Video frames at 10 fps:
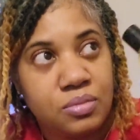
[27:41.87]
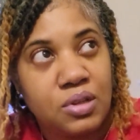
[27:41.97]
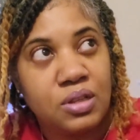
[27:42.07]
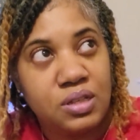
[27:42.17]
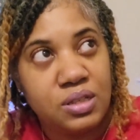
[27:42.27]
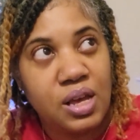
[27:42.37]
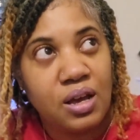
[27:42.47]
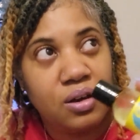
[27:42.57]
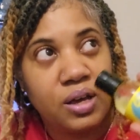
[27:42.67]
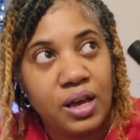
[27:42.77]
this
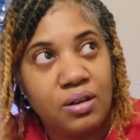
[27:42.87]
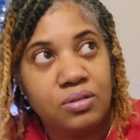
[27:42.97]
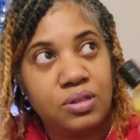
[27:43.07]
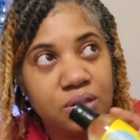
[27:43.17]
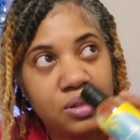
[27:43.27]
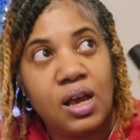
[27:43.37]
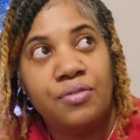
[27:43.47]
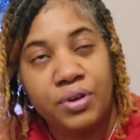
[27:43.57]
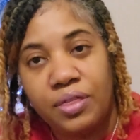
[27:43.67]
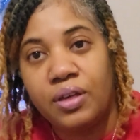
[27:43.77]
now counts as
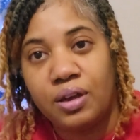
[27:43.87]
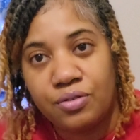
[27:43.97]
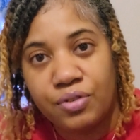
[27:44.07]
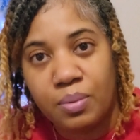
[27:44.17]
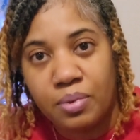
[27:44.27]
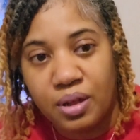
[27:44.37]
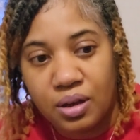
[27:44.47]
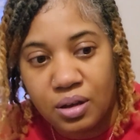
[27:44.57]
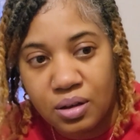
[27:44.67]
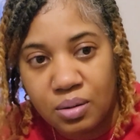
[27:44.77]
everything from
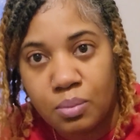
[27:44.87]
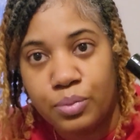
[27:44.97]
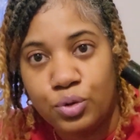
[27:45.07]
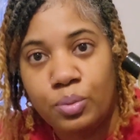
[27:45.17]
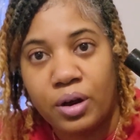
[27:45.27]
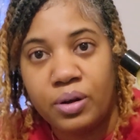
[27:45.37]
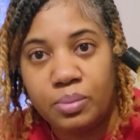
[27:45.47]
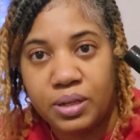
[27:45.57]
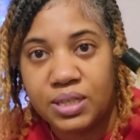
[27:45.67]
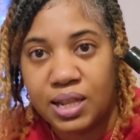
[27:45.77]
the Blueberry
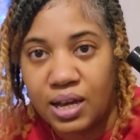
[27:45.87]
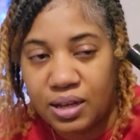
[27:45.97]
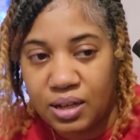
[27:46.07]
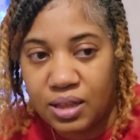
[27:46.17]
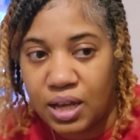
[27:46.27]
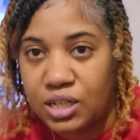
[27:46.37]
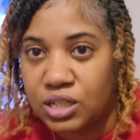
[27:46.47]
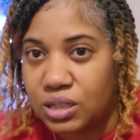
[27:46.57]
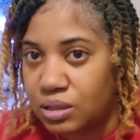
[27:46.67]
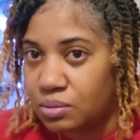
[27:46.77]
Bliss line
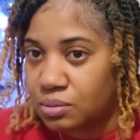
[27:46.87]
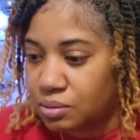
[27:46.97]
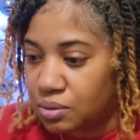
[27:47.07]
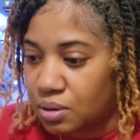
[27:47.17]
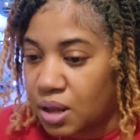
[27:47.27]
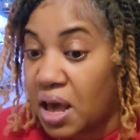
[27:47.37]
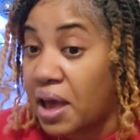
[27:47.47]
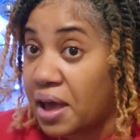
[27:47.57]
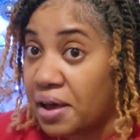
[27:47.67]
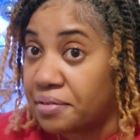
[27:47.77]
collection that I
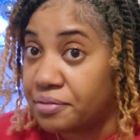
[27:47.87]
have.